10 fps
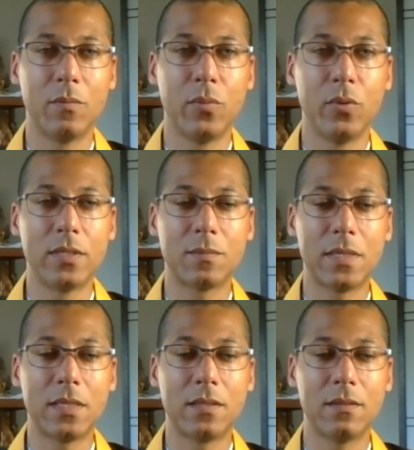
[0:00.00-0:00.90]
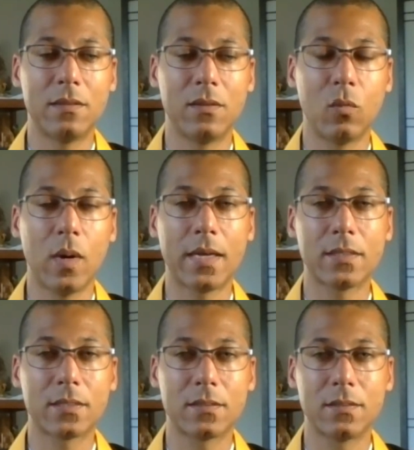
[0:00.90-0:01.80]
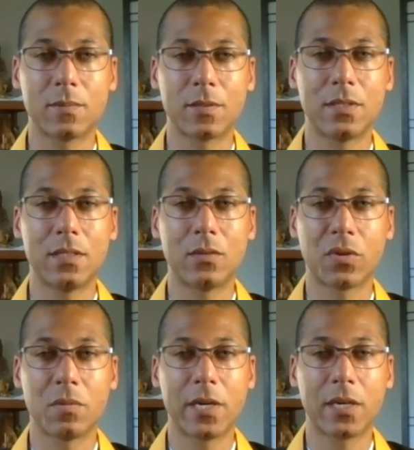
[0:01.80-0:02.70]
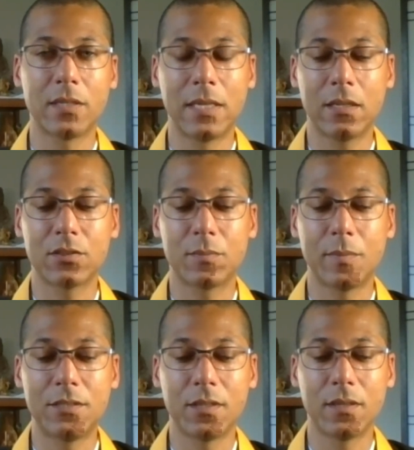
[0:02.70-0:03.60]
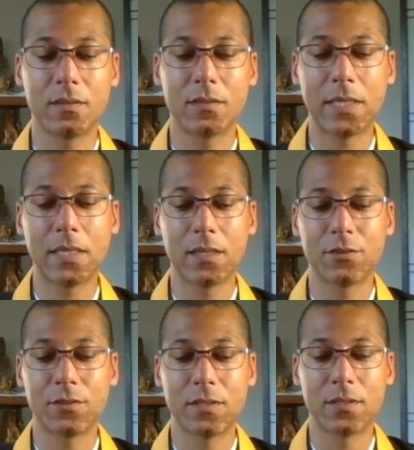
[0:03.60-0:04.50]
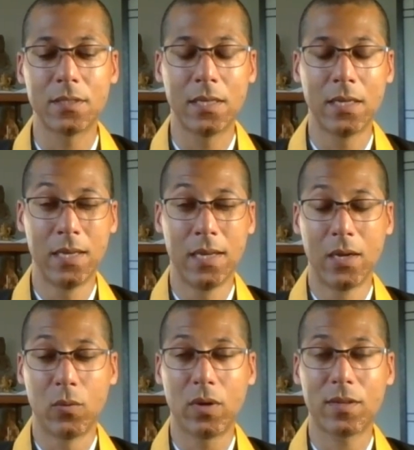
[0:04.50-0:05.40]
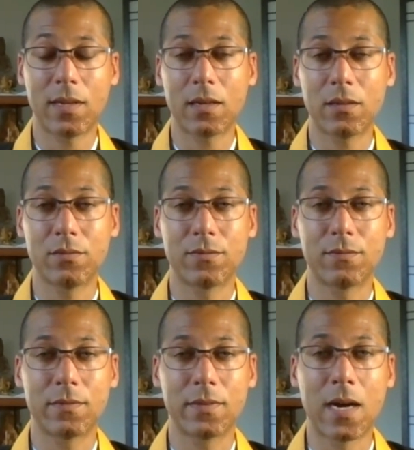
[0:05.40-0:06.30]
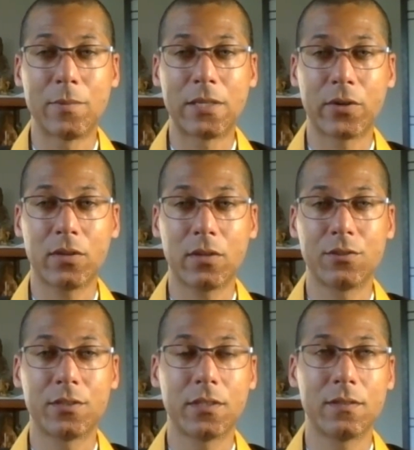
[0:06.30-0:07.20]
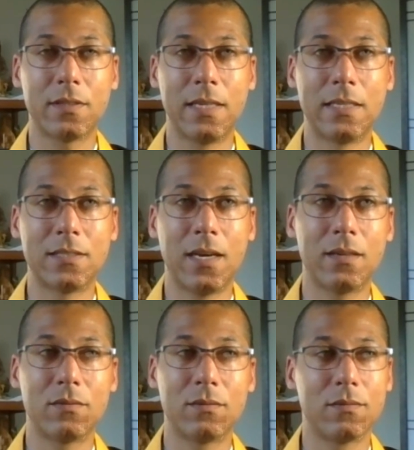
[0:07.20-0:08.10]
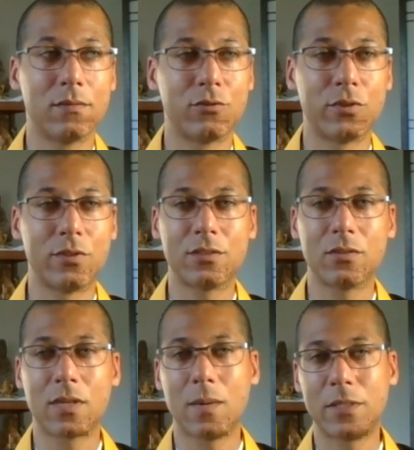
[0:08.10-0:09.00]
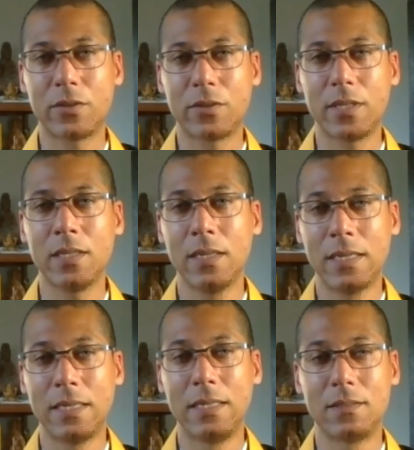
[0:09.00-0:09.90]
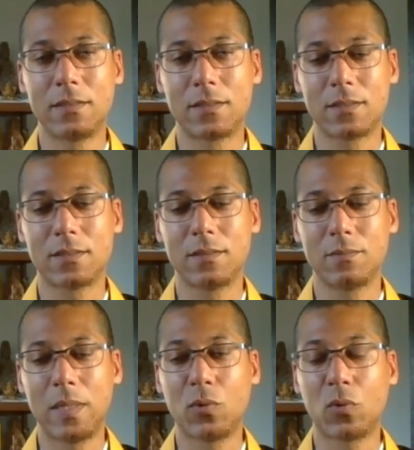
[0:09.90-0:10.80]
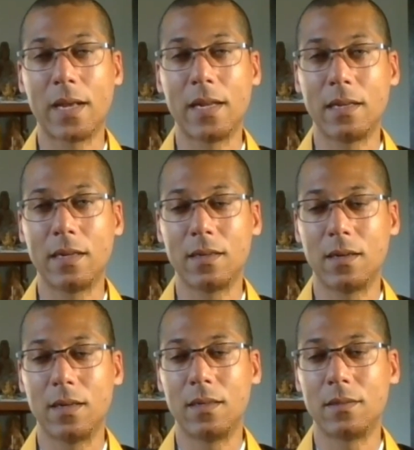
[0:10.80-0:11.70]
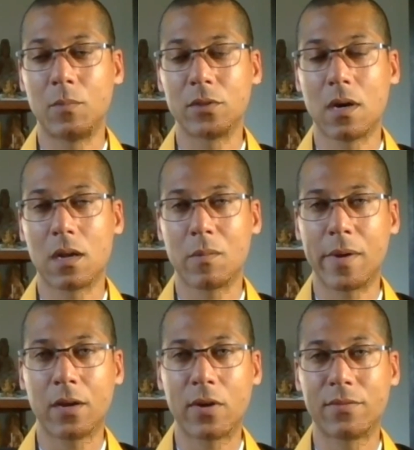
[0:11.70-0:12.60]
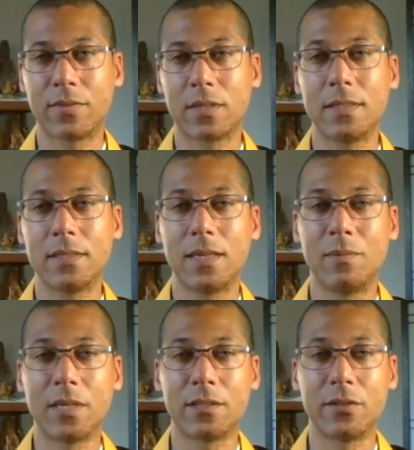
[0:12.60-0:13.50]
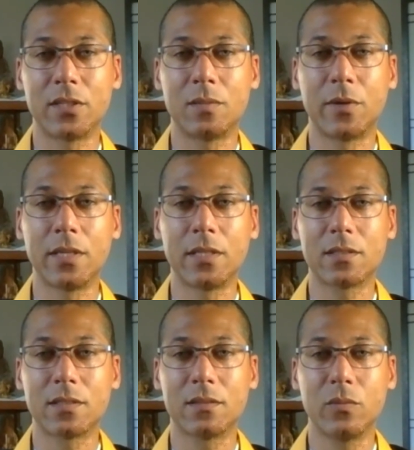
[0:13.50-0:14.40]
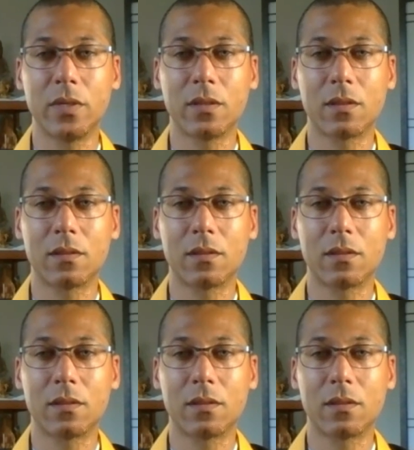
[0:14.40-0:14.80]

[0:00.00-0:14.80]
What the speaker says: Buddhism in the West, especially in North America and English speaking countries, we have a lot of commentarial literature, and it's not traditional commentary. It's people writing almost autobiographically about their experience with